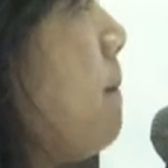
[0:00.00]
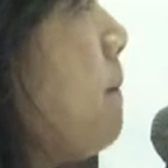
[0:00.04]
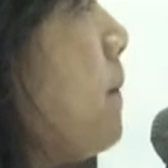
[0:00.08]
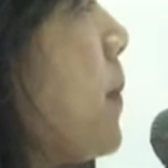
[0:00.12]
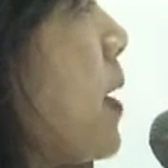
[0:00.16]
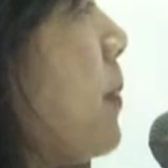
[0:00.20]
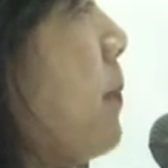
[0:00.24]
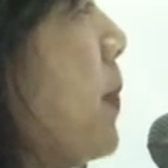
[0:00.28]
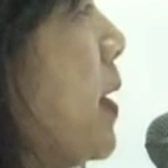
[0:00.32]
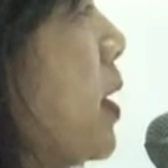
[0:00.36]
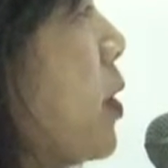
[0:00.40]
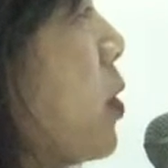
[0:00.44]

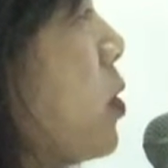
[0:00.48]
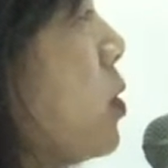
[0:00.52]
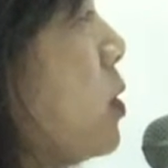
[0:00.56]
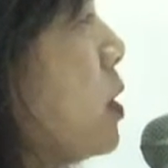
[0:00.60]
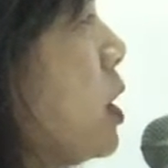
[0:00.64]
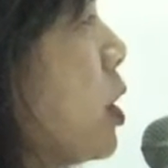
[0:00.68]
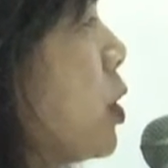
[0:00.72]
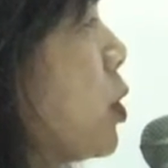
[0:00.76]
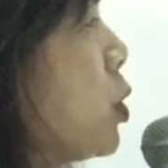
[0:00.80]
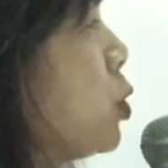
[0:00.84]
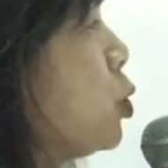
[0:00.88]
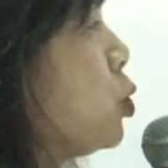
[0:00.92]
But
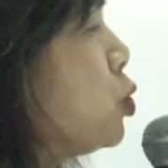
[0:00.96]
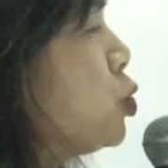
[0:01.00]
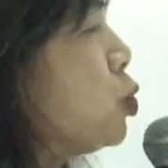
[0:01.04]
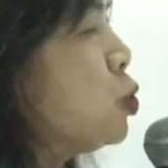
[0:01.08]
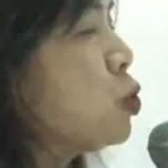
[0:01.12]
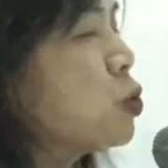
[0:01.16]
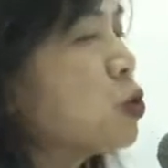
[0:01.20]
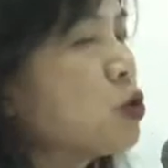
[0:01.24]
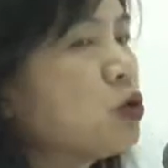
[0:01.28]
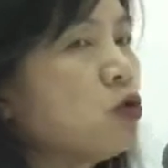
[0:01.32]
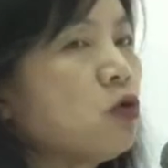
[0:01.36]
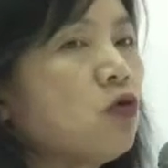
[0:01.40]
because it goes
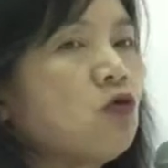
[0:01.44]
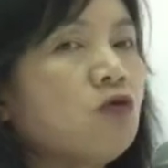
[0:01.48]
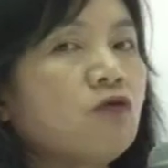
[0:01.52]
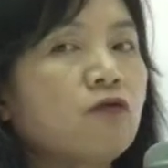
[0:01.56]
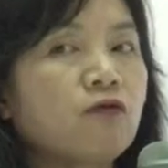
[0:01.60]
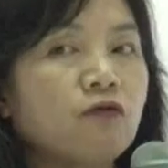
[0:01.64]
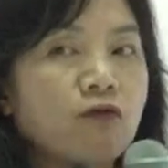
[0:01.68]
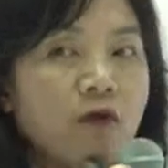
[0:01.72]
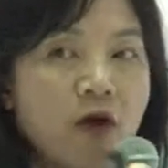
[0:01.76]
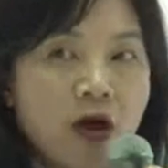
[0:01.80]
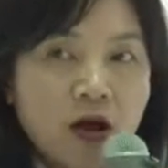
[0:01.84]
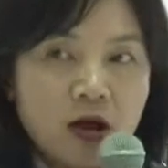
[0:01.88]
through so
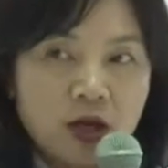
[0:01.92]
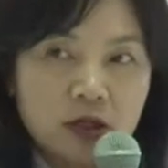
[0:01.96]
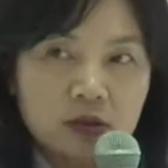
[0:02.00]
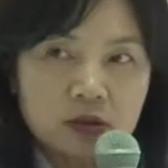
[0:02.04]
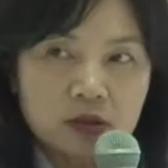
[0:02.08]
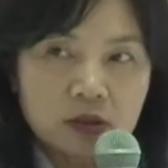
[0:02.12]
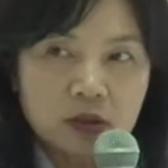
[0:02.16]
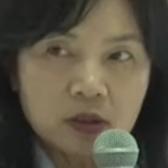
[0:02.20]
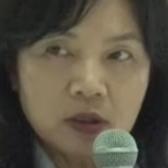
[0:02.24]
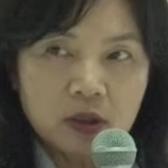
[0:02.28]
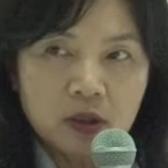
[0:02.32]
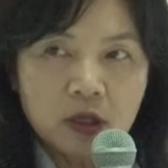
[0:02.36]
fast,
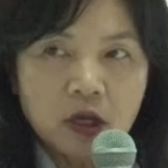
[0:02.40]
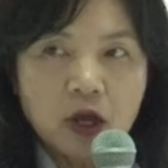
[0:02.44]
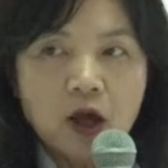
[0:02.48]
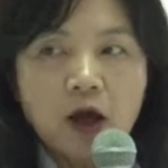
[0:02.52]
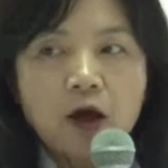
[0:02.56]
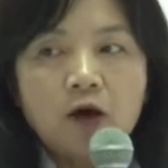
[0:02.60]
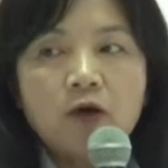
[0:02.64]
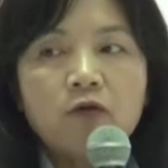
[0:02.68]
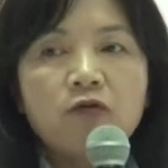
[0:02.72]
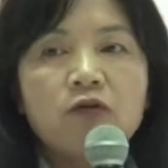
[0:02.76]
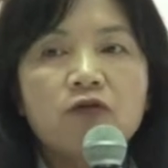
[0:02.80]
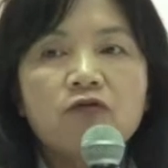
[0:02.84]

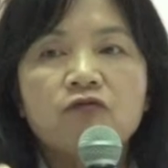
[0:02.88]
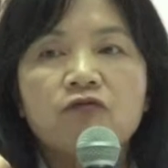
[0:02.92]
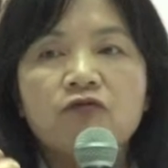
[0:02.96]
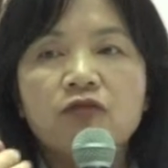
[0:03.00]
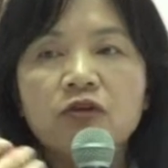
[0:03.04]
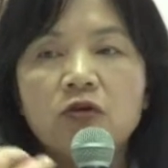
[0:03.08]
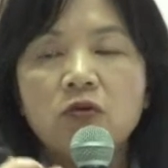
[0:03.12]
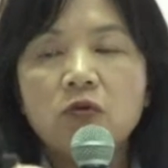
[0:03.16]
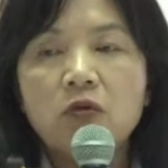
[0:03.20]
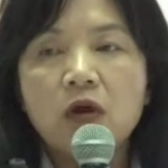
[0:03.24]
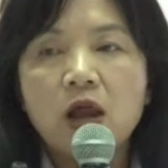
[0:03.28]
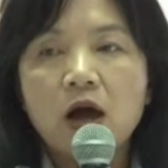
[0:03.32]
we
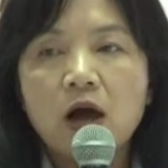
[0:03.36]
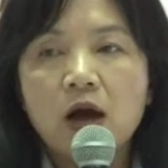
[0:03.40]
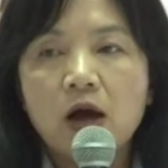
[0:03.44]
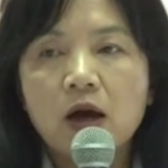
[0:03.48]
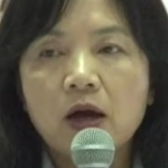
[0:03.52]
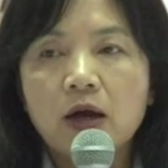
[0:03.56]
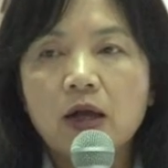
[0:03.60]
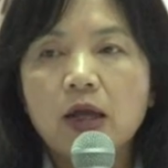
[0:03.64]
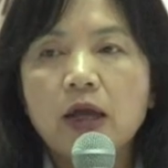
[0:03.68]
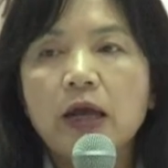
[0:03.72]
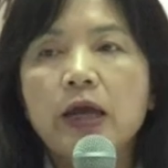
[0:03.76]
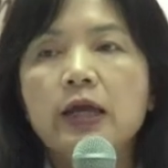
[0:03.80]
feel
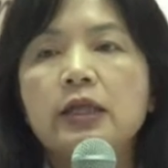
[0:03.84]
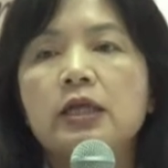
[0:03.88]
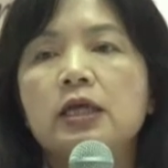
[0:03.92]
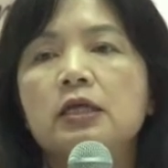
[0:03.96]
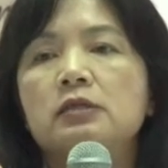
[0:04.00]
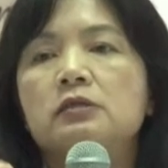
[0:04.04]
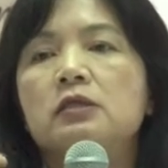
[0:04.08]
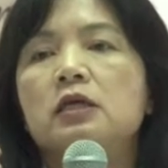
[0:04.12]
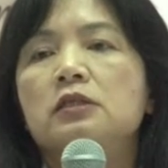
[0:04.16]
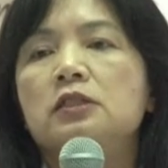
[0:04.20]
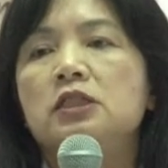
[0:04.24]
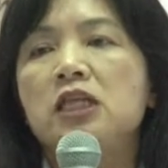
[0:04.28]
like it
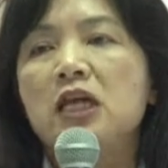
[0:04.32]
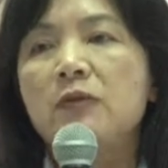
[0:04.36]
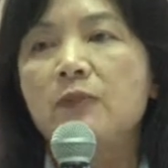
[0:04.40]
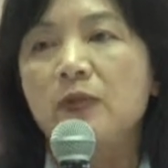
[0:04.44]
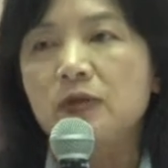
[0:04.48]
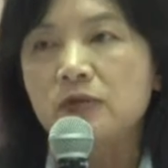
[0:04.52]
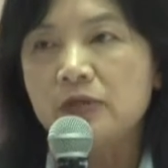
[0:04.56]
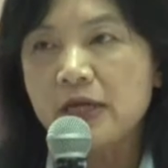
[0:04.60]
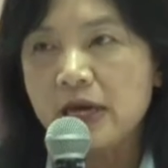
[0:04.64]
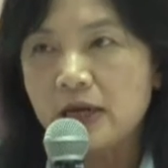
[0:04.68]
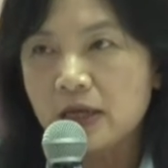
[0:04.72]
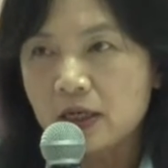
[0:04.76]
is a
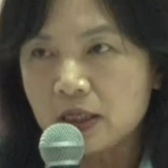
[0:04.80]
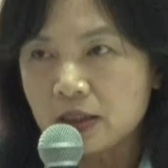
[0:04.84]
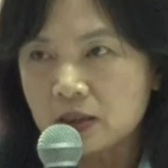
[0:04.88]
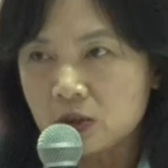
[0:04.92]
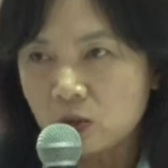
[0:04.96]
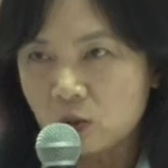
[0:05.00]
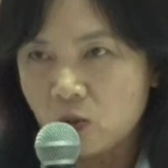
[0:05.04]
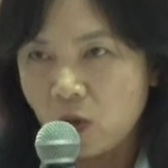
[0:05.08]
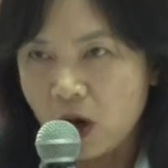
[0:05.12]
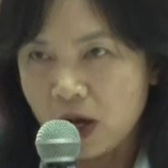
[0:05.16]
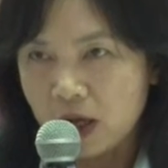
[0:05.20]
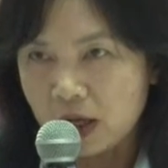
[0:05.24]
simultaneous
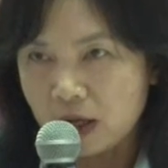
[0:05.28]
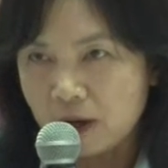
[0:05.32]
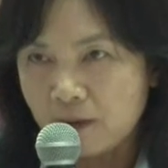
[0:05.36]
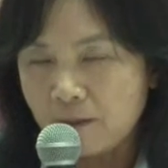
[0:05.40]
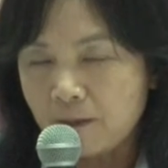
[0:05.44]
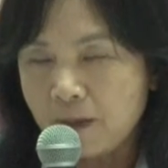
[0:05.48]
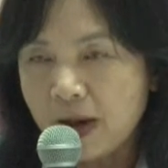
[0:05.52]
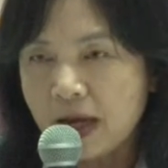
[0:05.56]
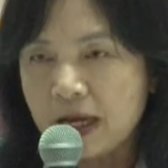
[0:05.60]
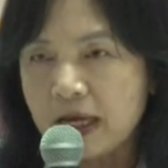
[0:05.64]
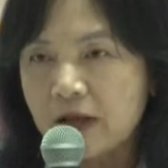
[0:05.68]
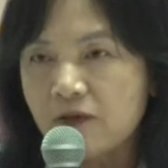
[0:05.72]
way.
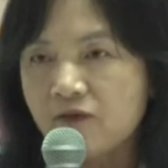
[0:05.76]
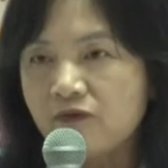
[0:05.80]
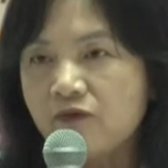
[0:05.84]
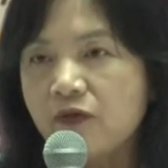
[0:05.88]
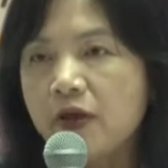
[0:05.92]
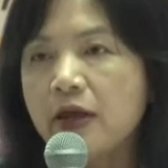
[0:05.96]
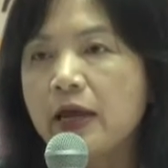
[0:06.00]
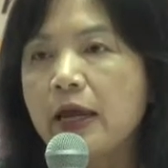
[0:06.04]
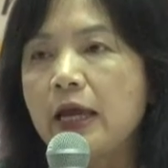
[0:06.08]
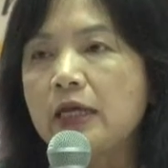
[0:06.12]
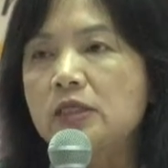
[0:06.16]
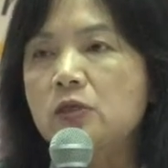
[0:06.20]
But in
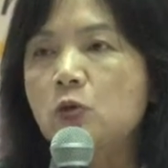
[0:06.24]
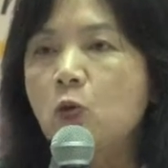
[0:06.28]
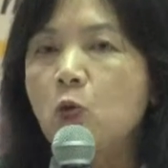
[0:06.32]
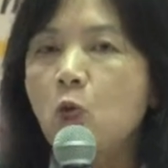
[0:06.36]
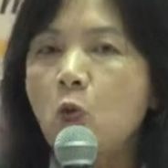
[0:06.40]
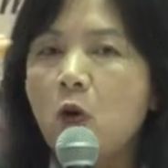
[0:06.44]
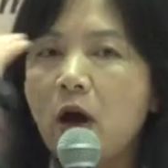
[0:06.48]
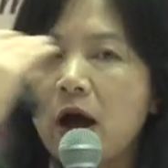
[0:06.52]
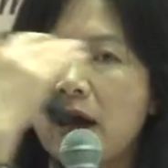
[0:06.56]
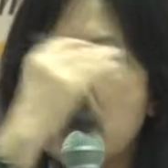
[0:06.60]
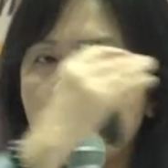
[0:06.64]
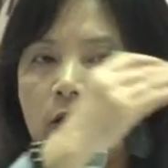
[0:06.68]
fact, it's
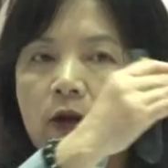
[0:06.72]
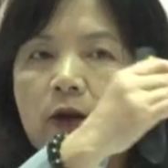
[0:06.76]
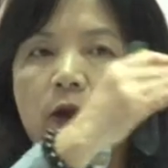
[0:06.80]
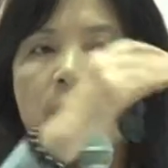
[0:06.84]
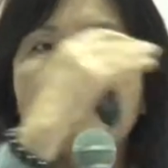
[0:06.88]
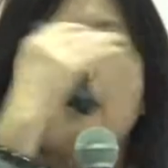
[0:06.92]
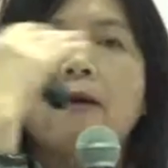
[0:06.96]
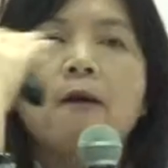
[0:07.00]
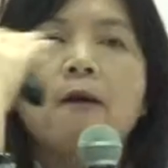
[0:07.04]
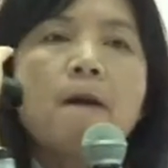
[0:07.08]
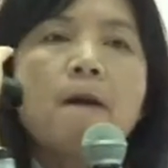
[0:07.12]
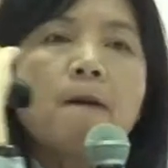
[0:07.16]
one
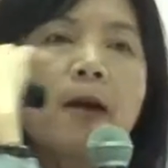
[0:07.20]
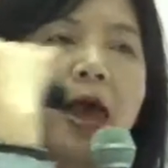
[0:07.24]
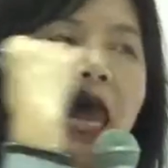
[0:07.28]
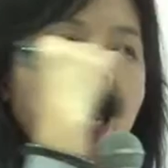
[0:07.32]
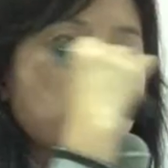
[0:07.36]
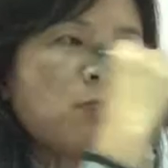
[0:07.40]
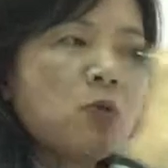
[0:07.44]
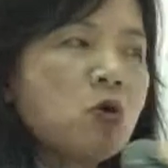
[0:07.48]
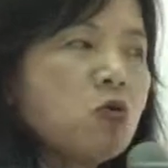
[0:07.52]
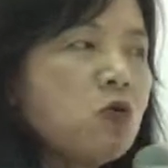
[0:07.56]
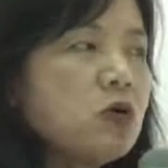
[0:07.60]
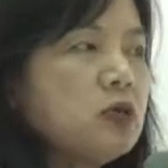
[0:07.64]

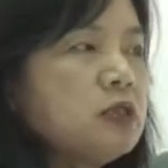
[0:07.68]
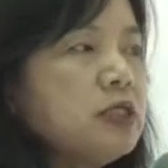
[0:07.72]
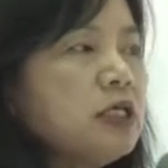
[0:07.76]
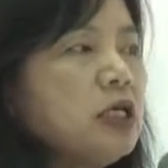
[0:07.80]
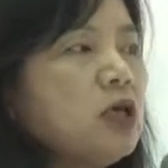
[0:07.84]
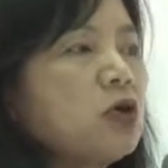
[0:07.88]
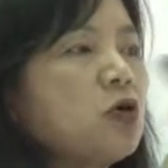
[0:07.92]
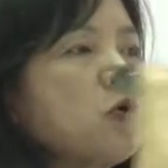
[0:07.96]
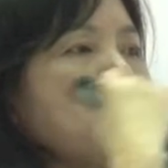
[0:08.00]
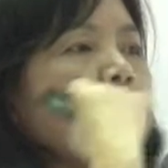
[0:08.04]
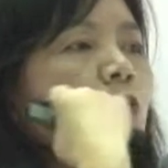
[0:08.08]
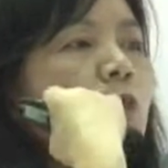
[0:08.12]
M/Z
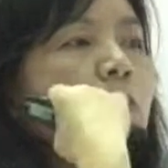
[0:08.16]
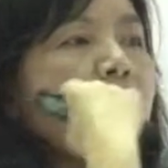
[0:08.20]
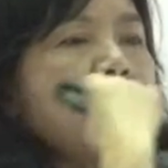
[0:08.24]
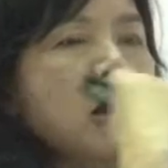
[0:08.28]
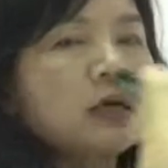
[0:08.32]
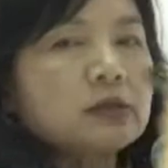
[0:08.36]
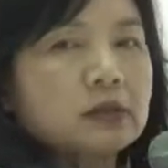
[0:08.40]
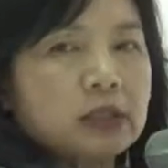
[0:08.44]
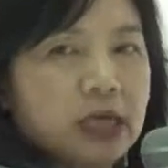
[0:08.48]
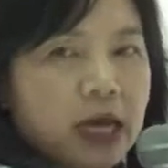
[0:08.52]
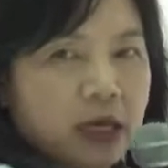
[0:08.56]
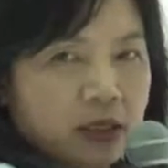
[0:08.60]
go
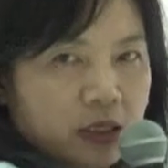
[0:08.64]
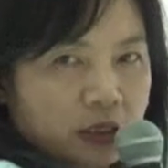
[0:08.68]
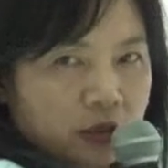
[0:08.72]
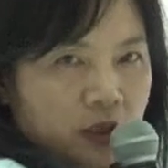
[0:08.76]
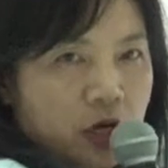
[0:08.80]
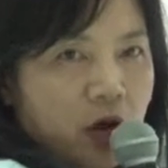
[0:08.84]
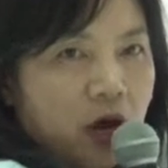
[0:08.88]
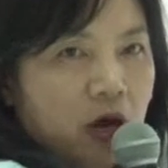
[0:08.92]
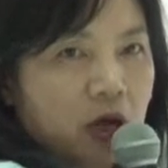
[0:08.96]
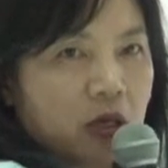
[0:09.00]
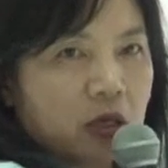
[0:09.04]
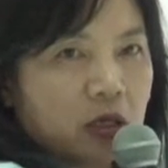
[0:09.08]
past at a
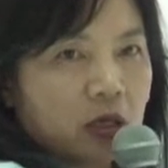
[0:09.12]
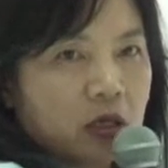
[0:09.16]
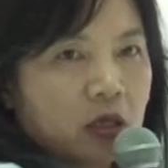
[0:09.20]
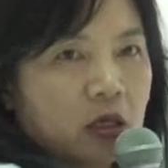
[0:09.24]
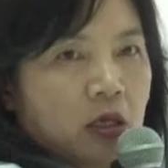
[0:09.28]
time.